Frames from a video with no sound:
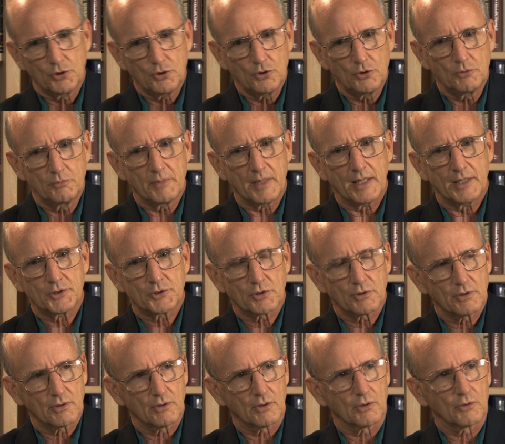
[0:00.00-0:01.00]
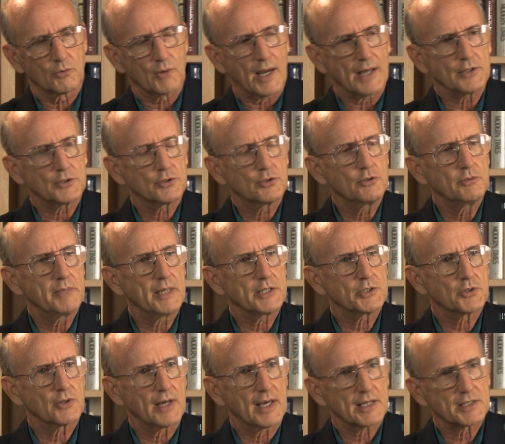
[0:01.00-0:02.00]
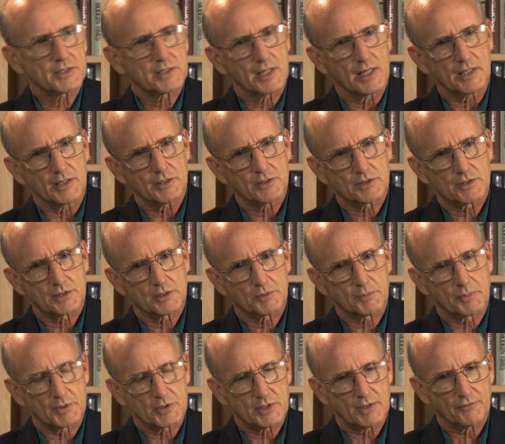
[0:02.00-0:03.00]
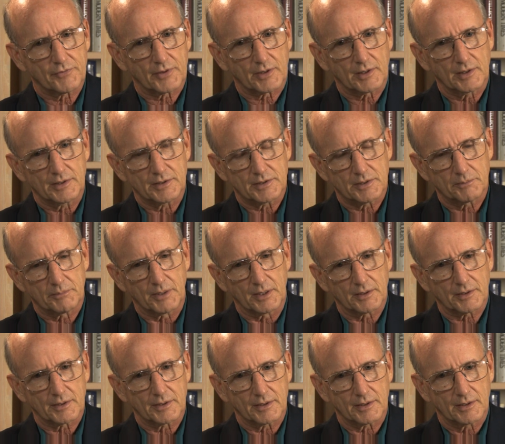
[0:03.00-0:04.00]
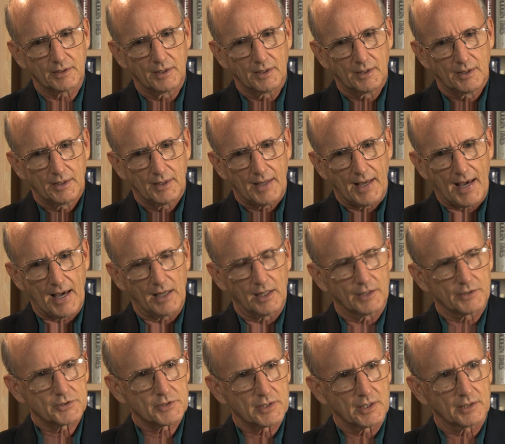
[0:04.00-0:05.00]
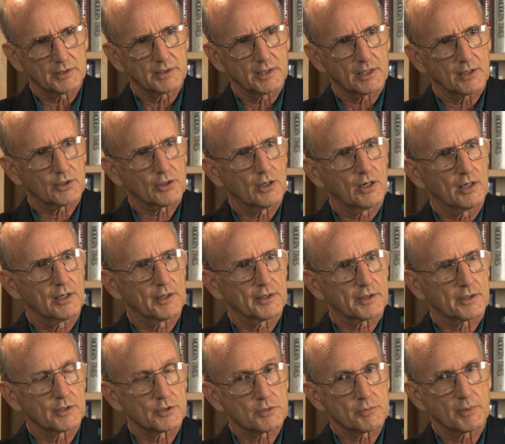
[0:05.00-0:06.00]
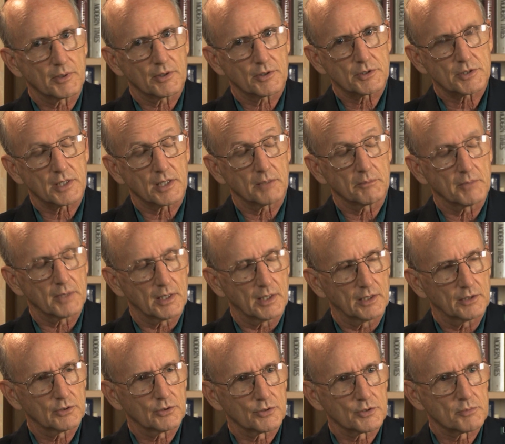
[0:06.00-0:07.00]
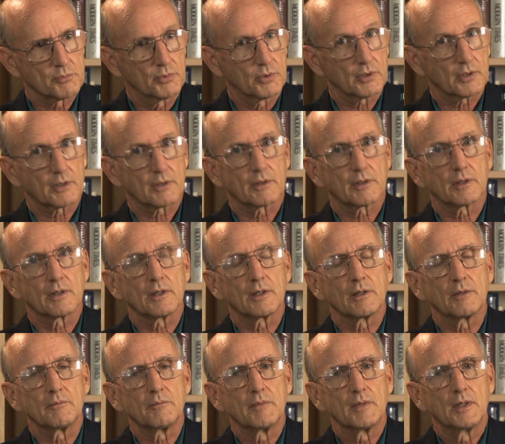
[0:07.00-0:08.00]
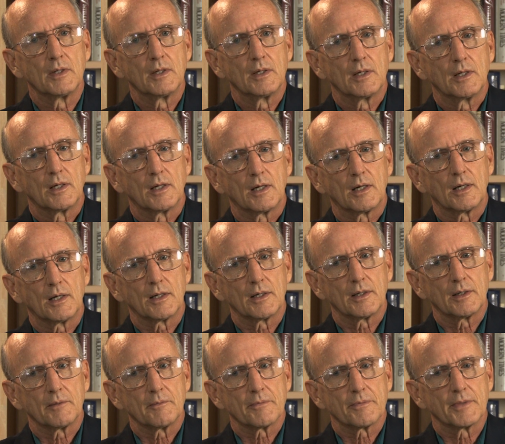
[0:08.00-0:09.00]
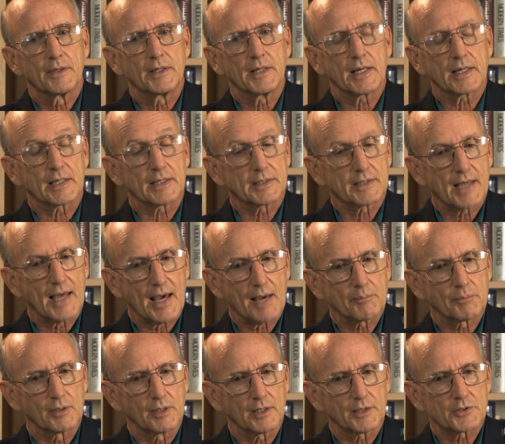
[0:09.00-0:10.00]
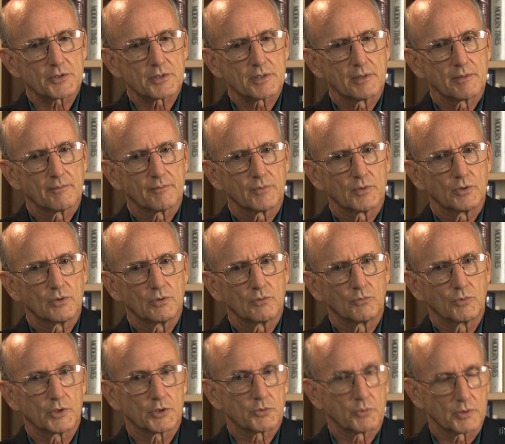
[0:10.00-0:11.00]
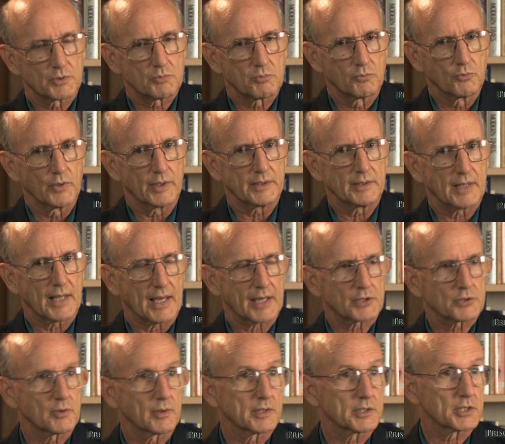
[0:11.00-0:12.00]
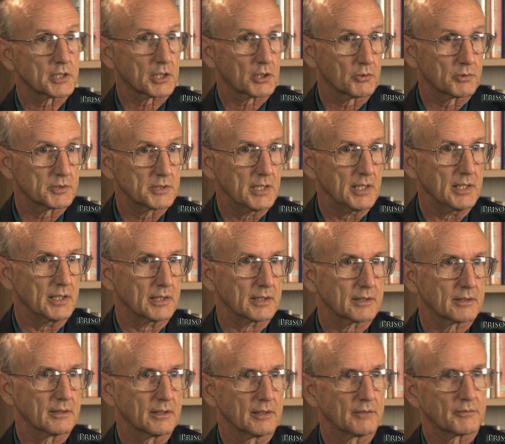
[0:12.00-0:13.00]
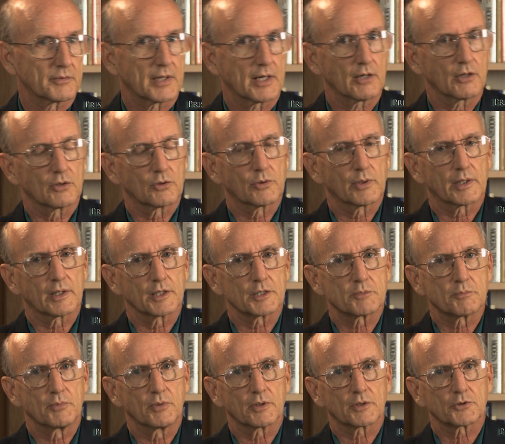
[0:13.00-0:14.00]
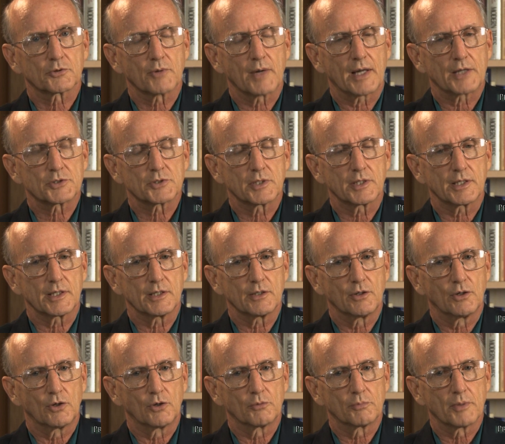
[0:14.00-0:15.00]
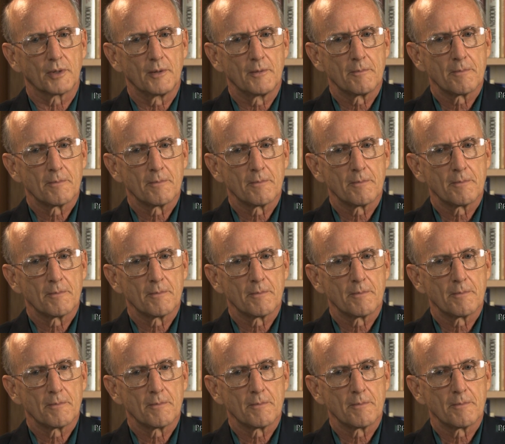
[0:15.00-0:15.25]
write two major essays specifically debunking Allen's None Dare Call It a Conspiracy, my uncle's book, The Naked Capitalist, which was written actually as a critique of Carroll Quigley's book, Tragedy and Hope,